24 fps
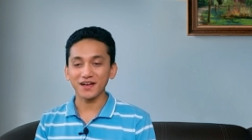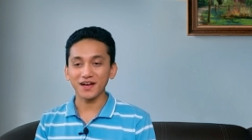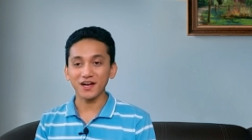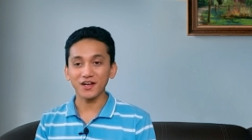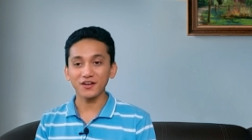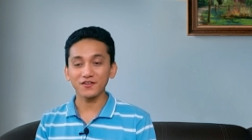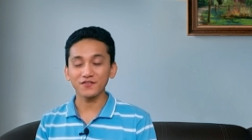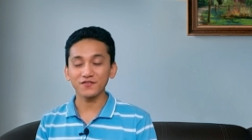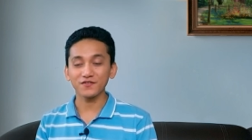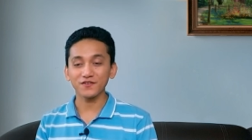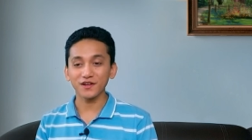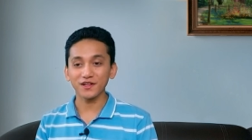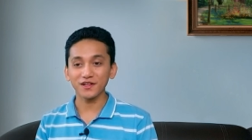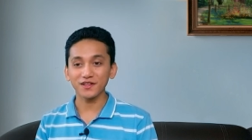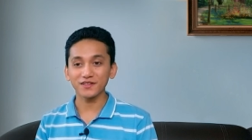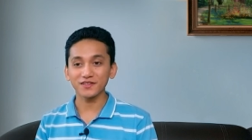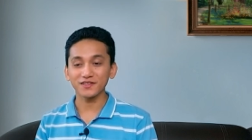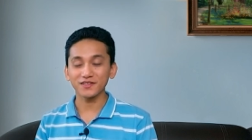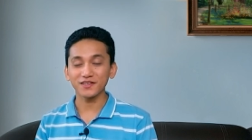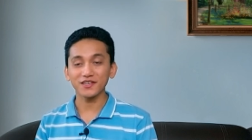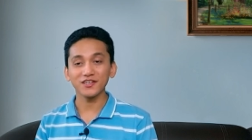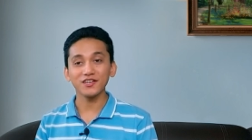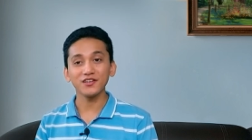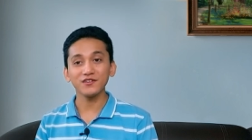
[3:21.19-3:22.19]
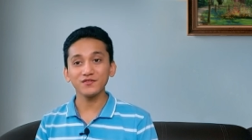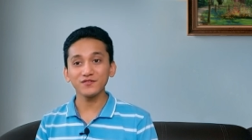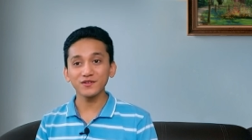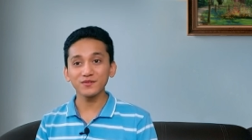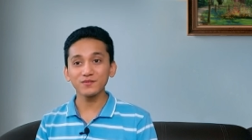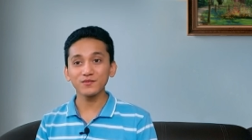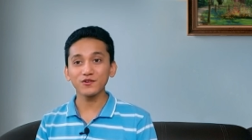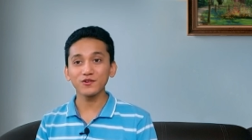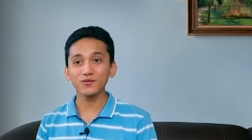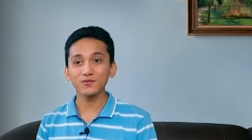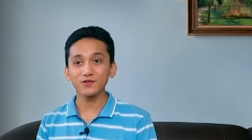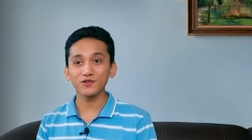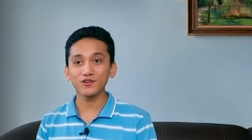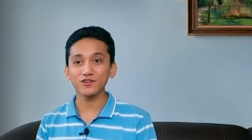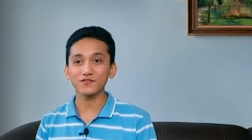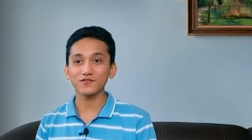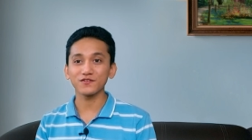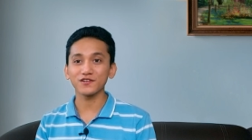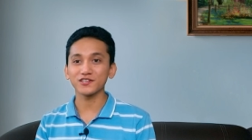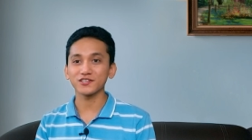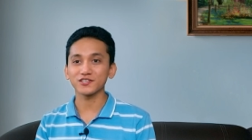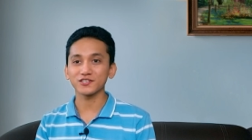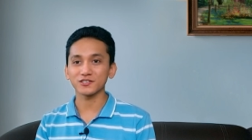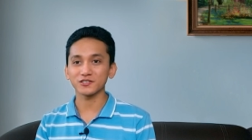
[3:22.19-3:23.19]
I felt even more
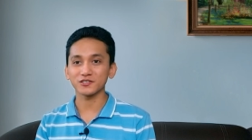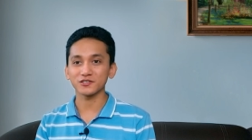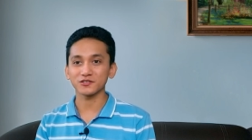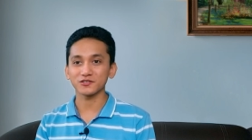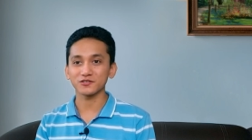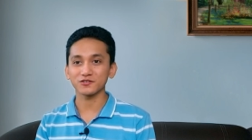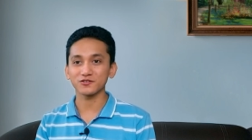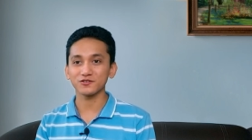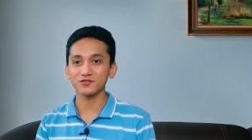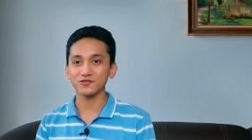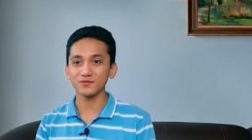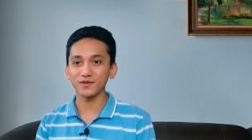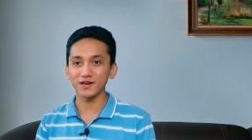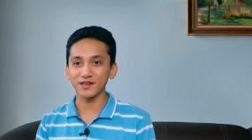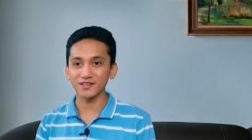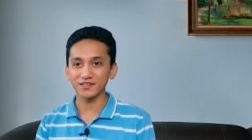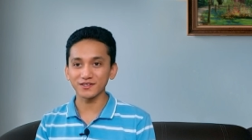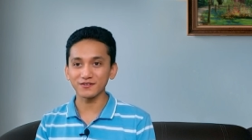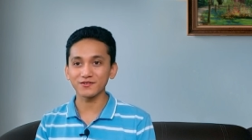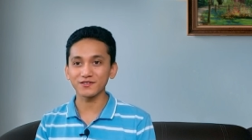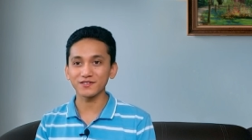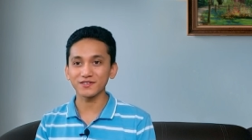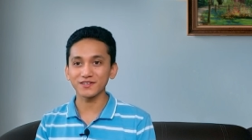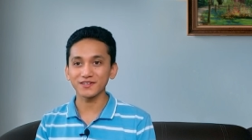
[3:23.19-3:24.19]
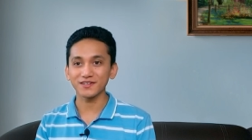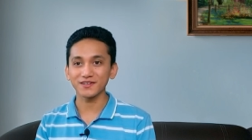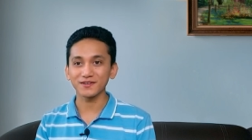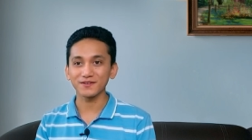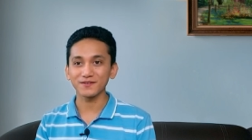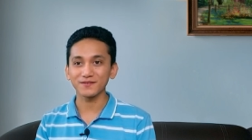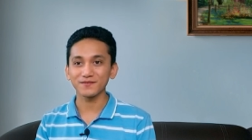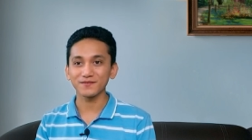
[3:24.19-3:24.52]
motivation to do my duty.